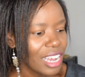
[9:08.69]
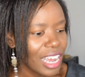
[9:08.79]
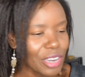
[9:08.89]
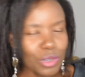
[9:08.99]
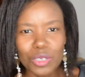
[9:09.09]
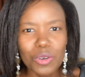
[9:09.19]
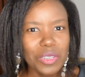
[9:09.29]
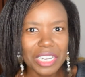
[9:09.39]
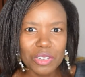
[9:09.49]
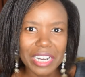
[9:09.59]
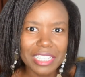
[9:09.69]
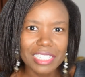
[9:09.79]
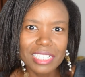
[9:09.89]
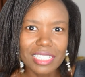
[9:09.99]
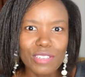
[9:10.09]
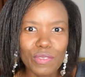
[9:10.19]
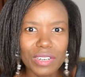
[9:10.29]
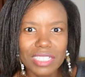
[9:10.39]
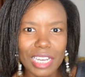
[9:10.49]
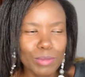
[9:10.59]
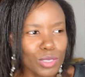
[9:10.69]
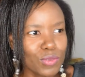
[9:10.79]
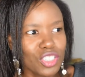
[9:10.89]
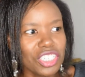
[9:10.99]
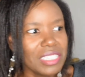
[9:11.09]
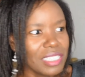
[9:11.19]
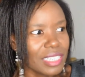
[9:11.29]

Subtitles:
and when you go there, you can taste different types of cheese,